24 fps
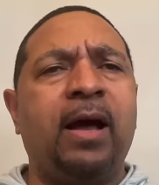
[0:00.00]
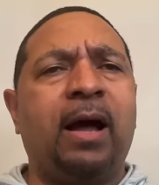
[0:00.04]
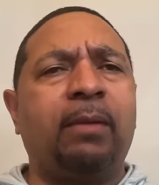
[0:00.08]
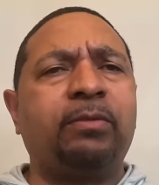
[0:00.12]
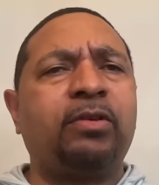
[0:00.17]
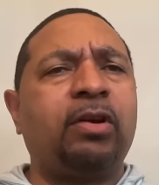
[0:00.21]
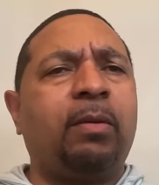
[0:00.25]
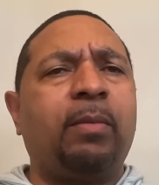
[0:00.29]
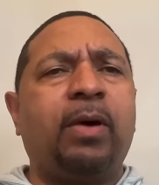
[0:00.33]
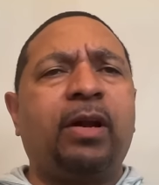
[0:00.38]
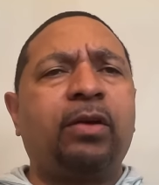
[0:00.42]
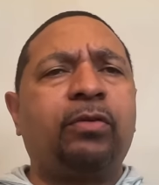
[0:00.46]
I'm
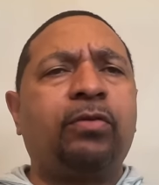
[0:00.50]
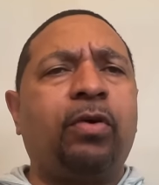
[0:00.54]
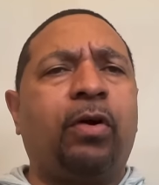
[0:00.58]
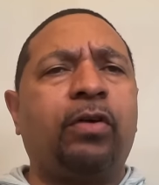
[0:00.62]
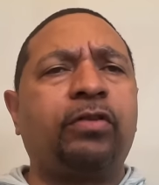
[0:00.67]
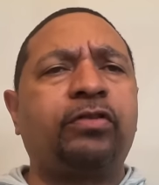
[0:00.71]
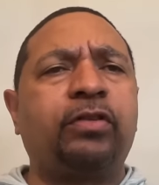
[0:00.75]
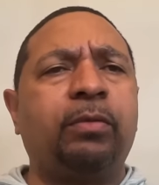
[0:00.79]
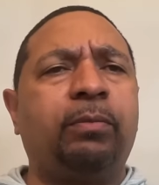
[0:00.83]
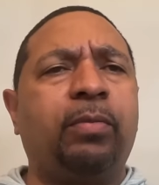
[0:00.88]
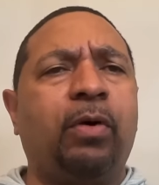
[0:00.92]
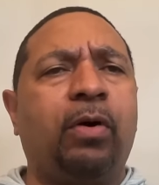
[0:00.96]
talking about
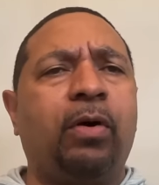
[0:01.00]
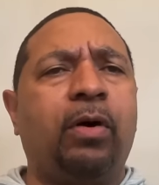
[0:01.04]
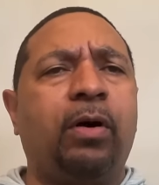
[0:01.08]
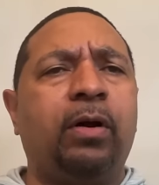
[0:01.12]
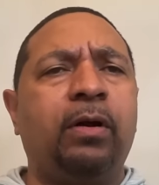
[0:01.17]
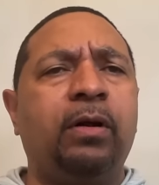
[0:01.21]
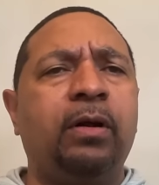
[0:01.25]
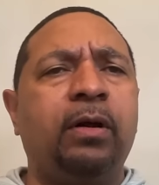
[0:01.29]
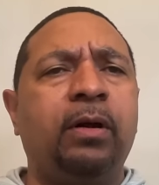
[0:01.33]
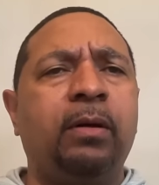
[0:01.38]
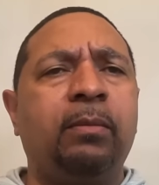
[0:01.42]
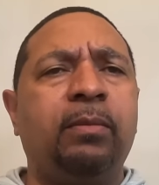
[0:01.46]
across the board
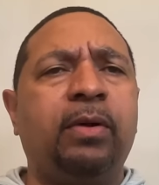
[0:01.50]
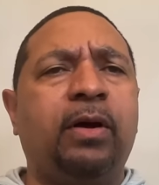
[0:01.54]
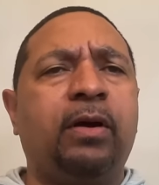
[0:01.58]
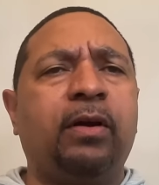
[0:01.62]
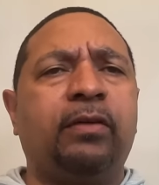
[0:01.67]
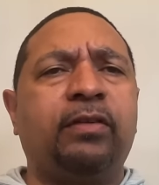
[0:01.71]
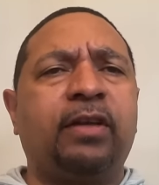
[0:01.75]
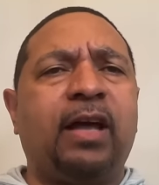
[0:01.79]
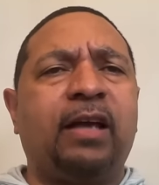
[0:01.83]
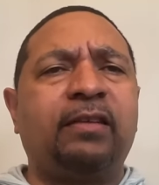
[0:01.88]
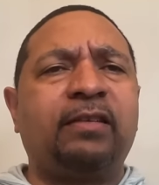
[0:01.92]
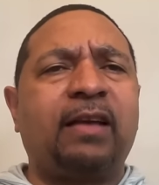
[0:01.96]

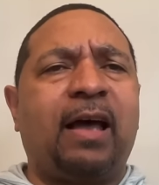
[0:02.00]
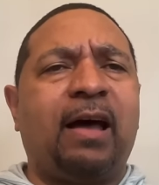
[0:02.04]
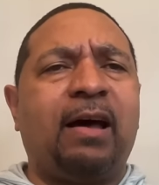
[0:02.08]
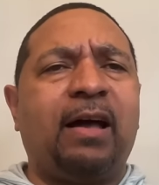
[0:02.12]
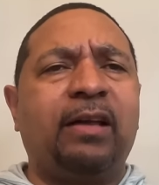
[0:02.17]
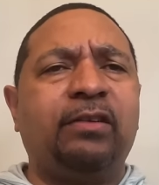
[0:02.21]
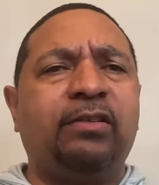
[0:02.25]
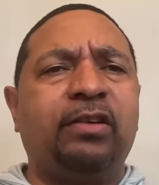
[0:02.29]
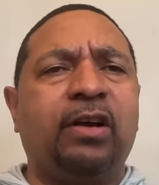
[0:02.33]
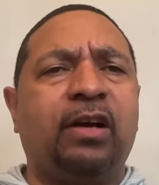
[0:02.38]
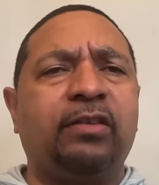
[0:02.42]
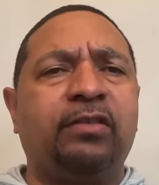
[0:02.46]
because that's how
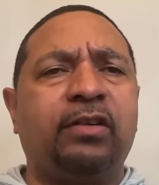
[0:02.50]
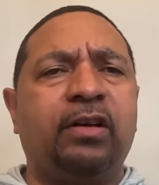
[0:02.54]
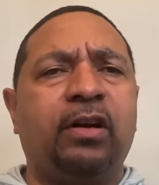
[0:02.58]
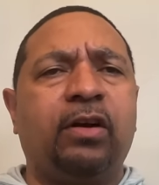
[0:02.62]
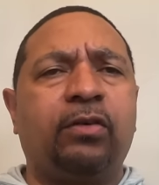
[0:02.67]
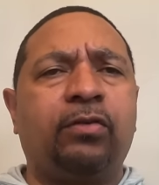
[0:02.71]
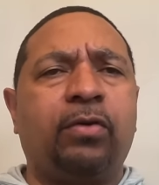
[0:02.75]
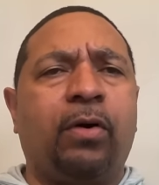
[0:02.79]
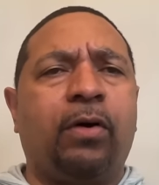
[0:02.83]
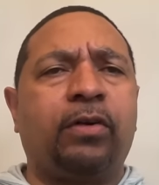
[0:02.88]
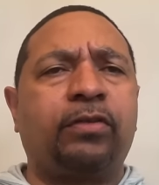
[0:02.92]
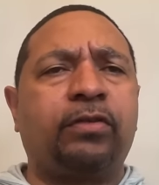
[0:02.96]
I judge it
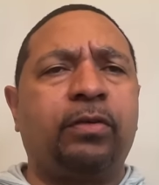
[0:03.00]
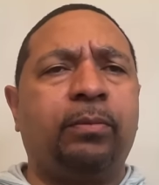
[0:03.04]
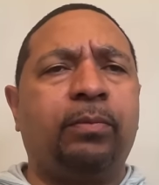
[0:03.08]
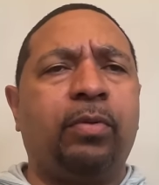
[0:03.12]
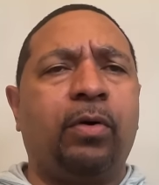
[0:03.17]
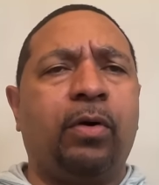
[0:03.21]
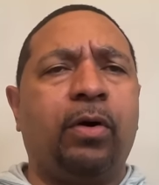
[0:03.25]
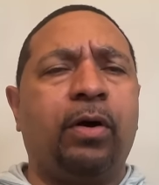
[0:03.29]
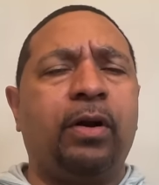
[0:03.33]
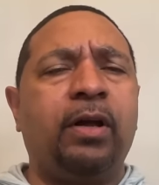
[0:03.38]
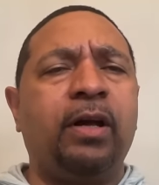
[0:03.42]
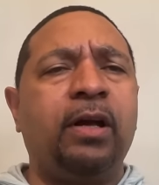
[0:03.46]
across the
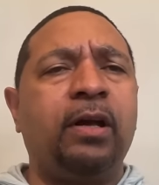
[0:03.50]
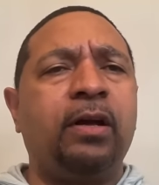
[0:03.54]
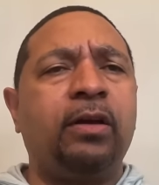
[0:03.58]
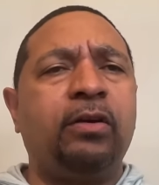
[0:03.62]
board.